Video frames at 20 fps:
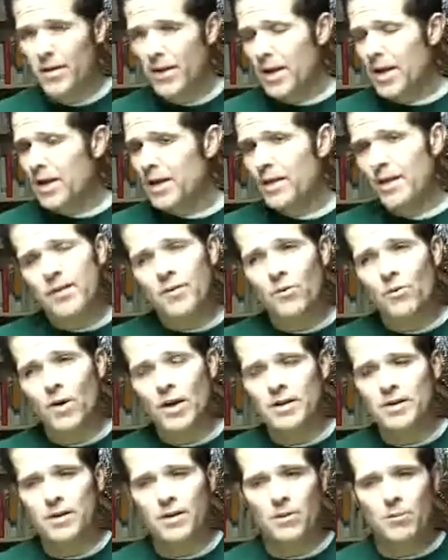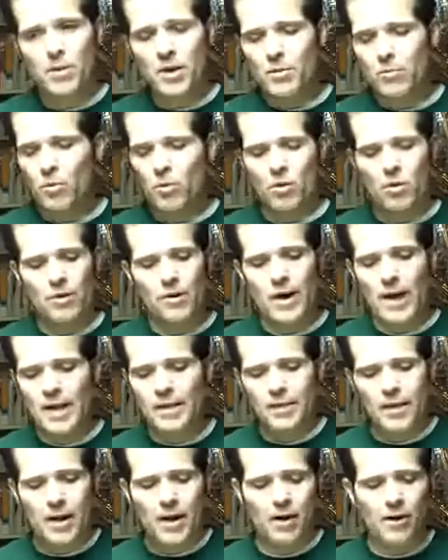thinking that the rest of the people are
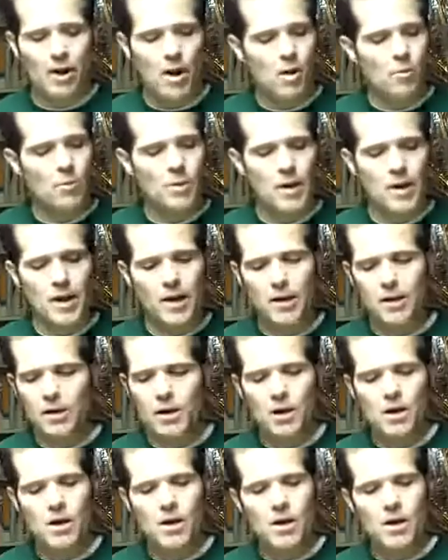not there helping,